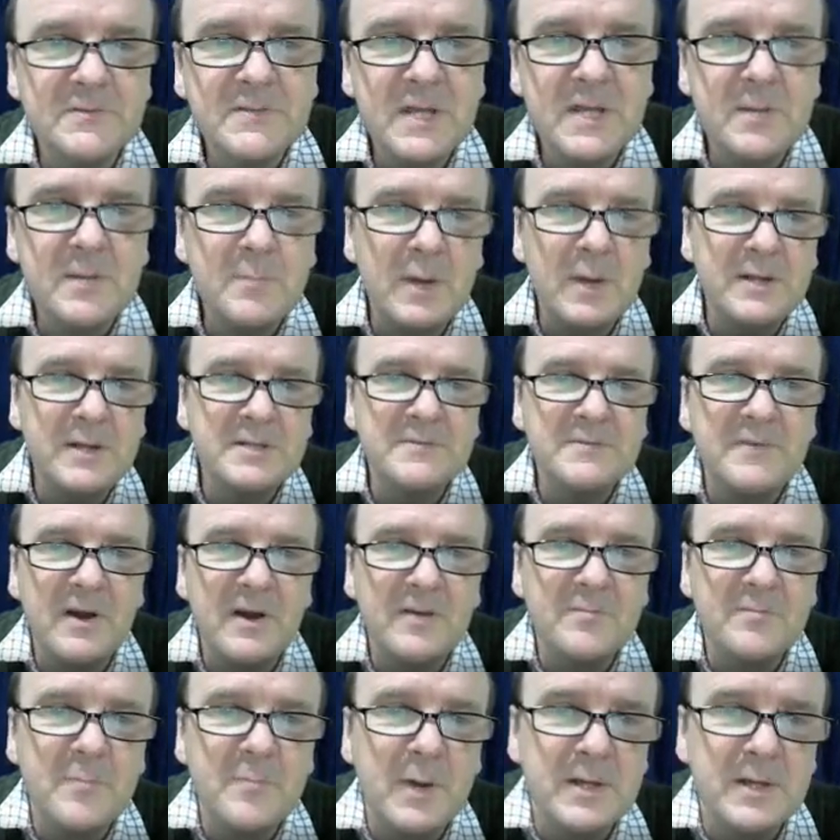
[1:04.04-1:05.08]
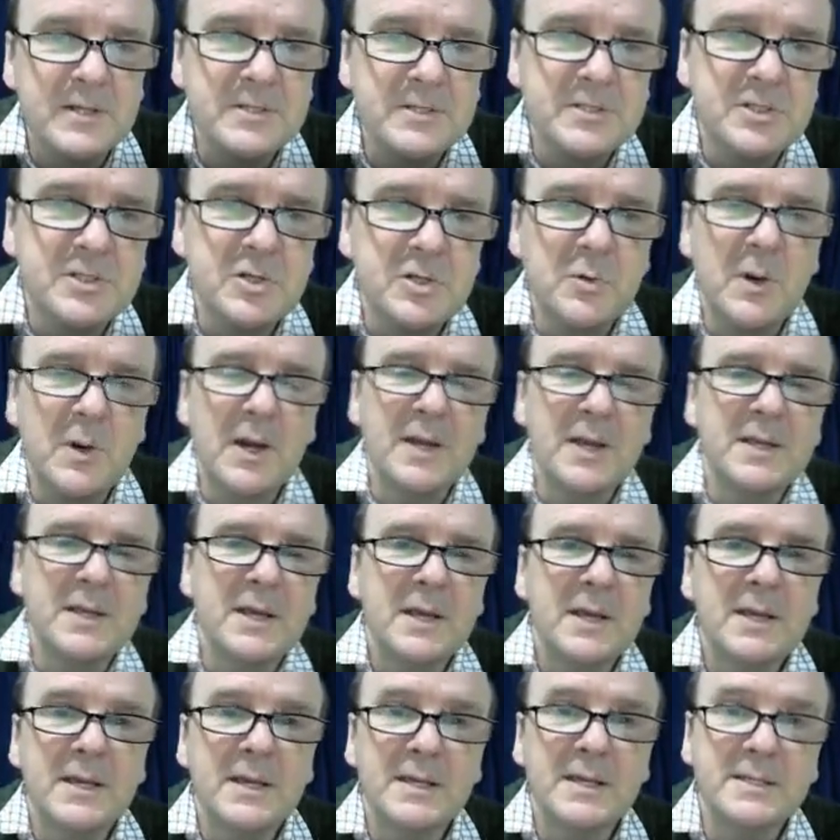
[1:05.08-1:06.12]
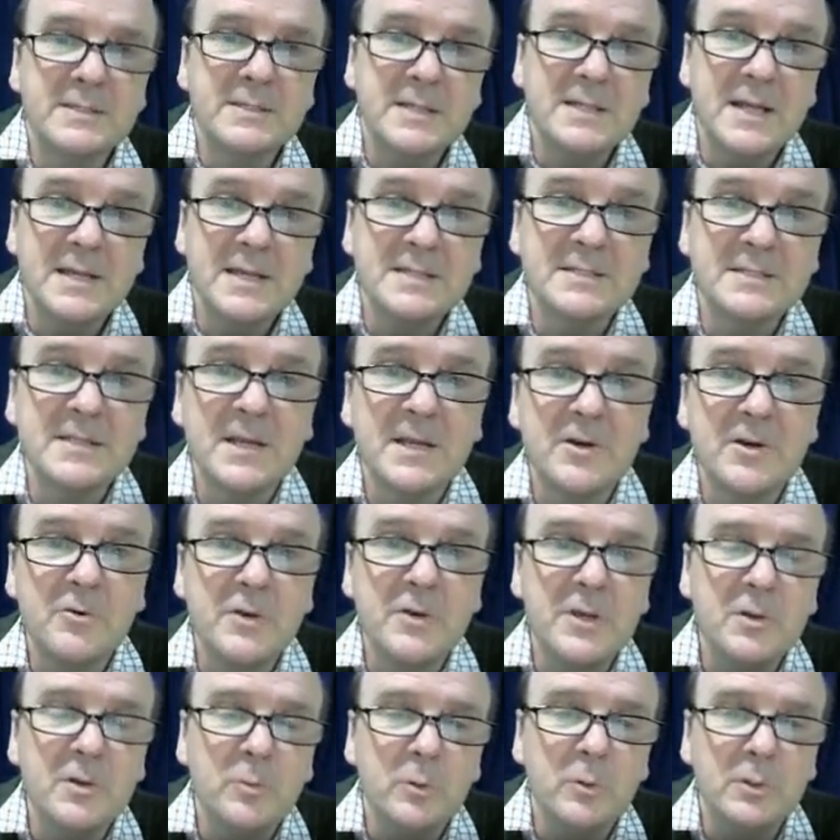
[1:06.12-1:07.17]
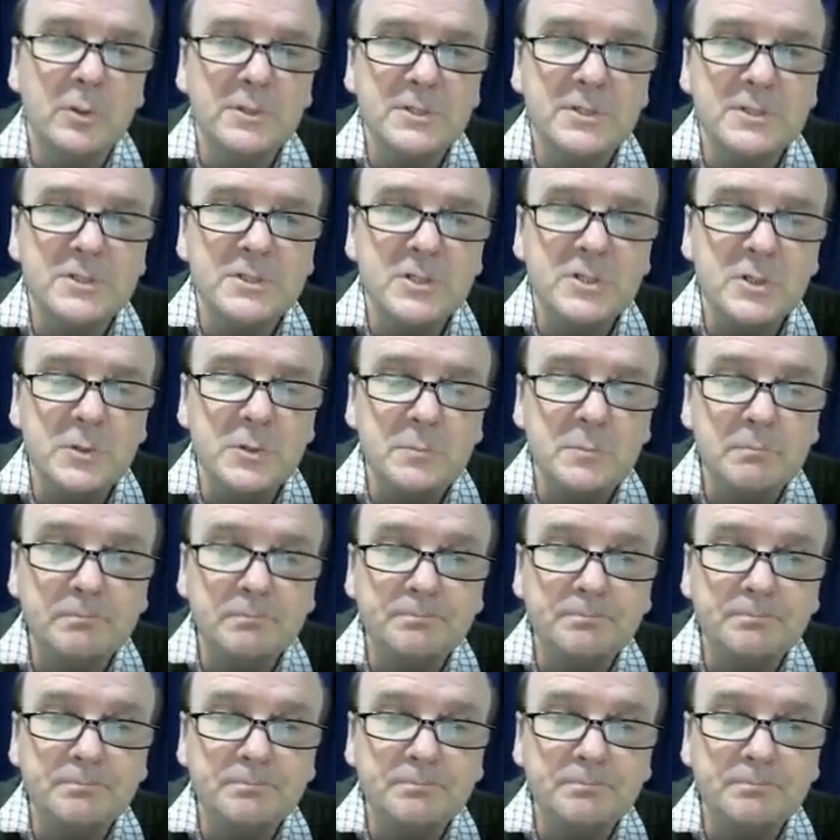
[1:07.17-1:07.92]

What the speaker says: z minus 5 minus 2i is less than or equal to 2.